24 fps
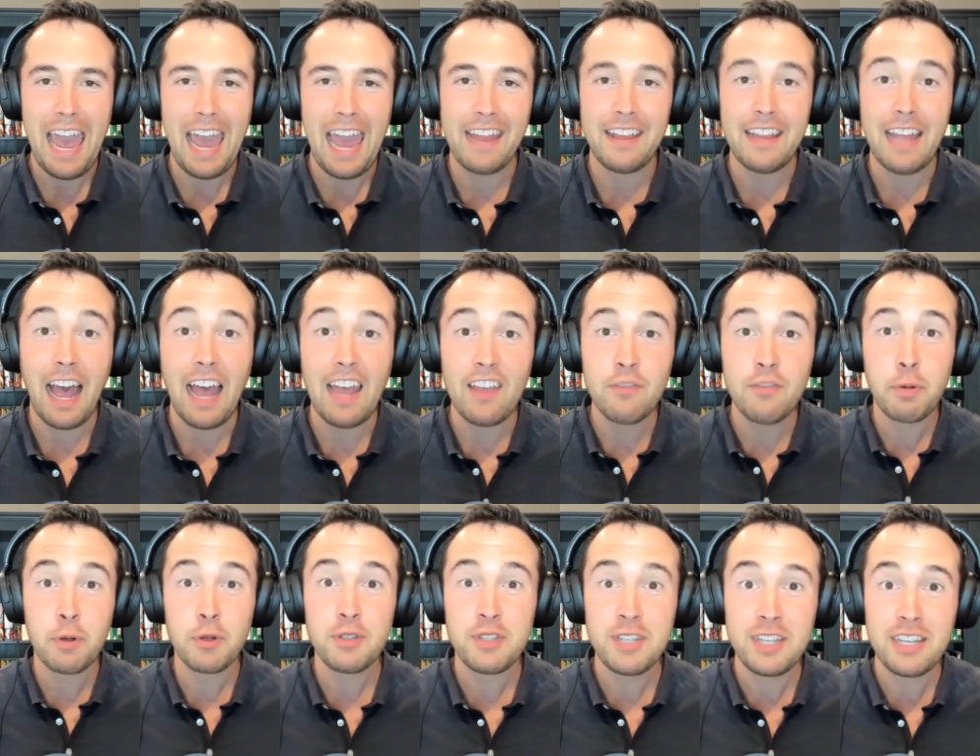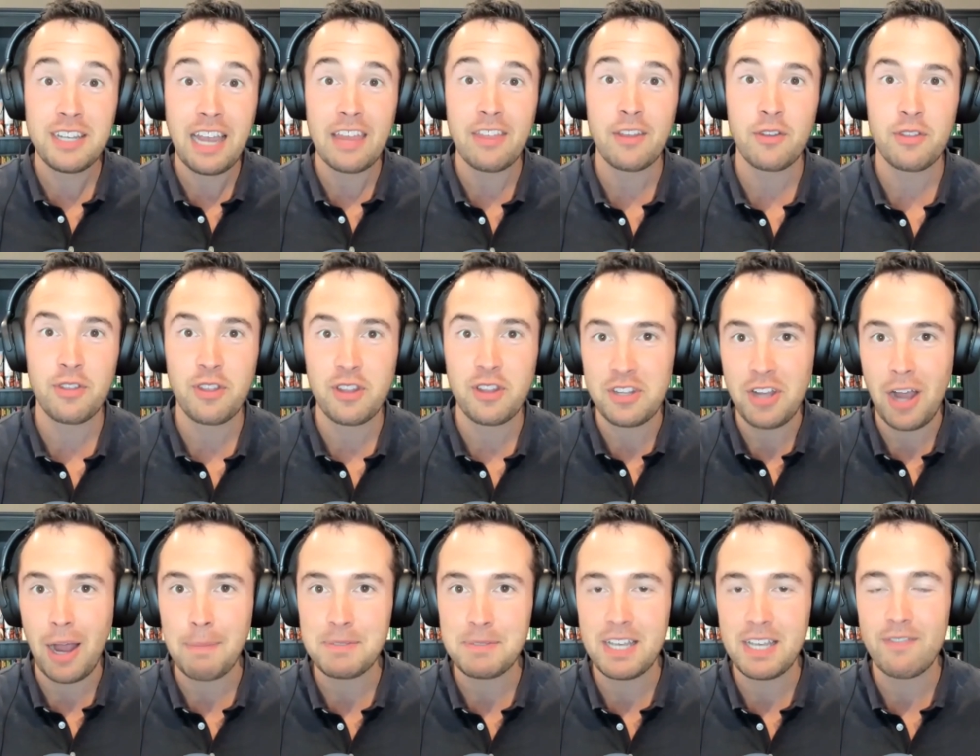And I've put together the
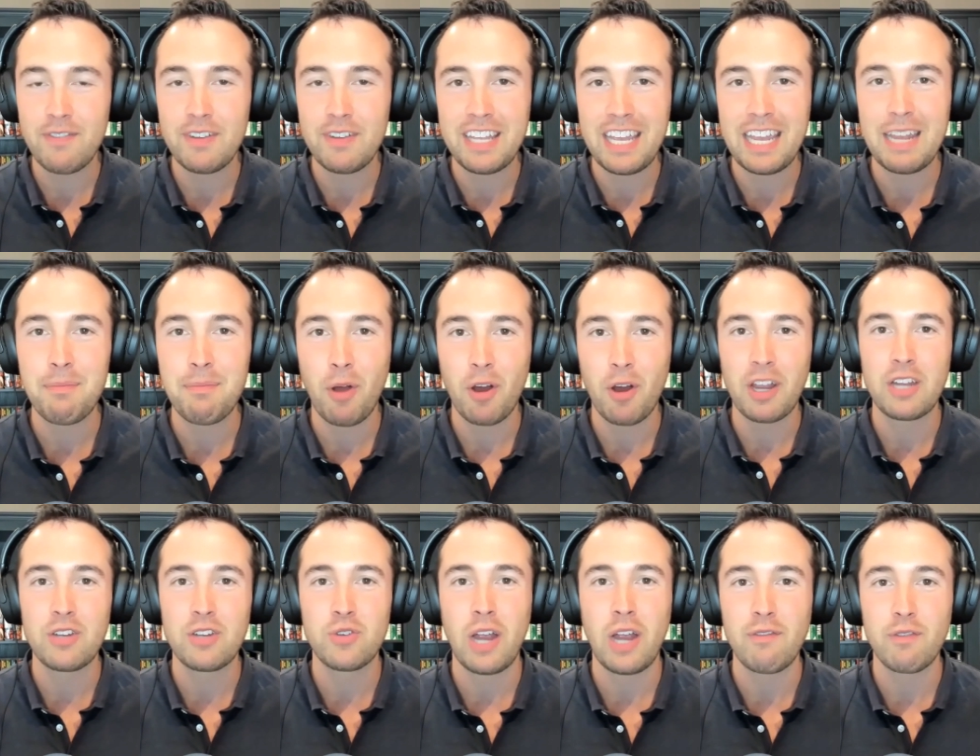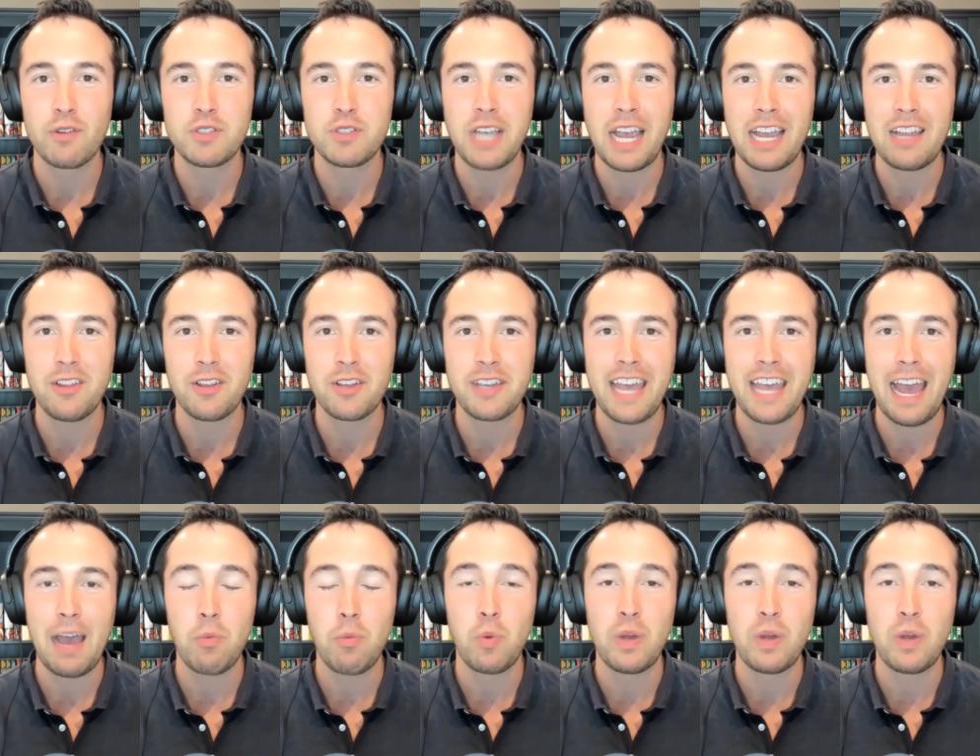top seven key market drivers I look at